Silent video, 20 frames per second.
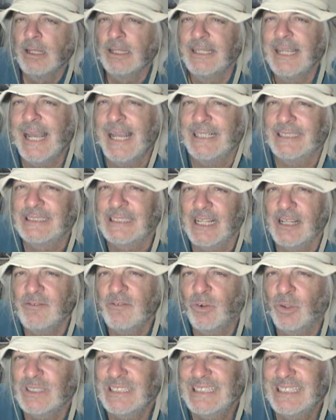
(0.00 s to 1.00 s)
Yes,
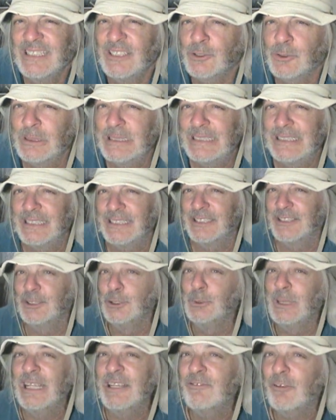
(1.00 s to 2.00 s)
and for centuries,
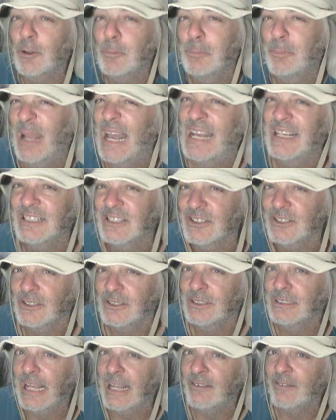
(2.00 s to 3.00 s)
you evil
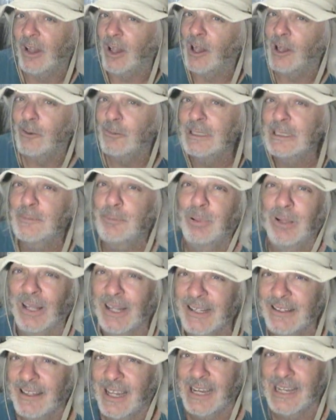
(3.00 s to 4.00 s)
bastards have always
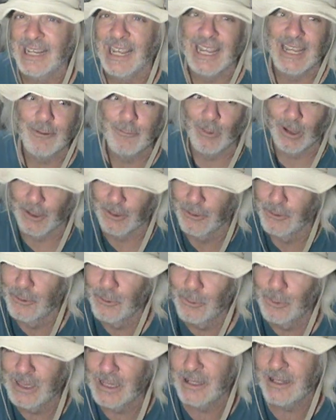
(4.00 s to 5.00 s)
played that game where
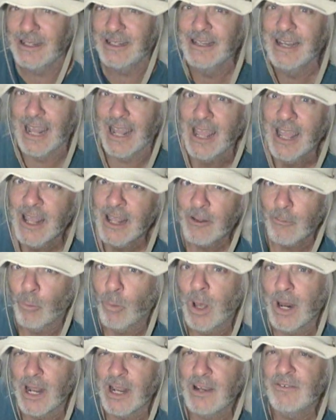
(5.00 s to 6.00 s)
you win and
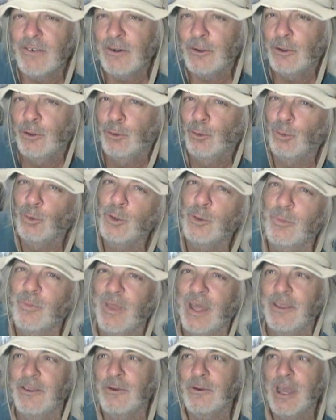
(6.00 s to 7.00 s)
whatever group
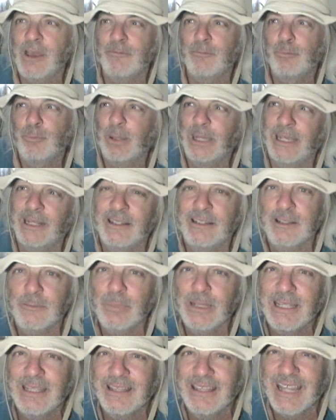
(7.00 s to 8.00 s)
that you have picked to
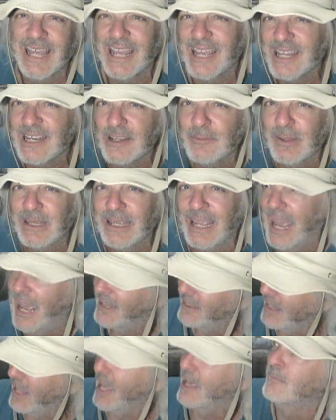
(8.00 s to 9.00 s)
be the enemy
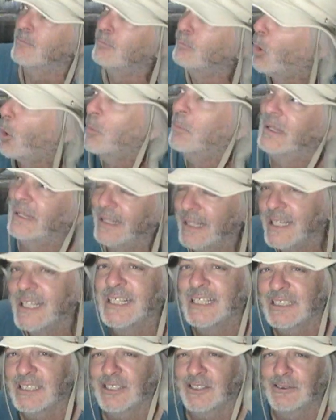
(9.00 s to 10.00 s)
at that moment in
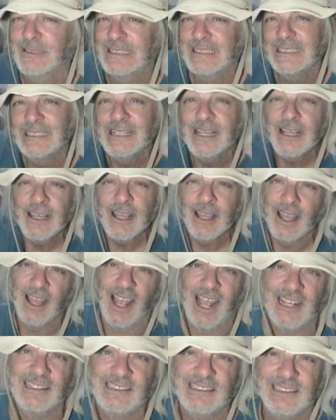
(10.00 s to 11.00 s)
history
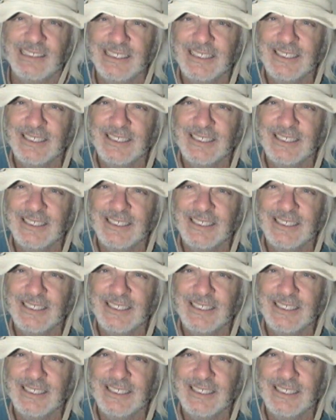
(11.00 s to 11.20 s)
has to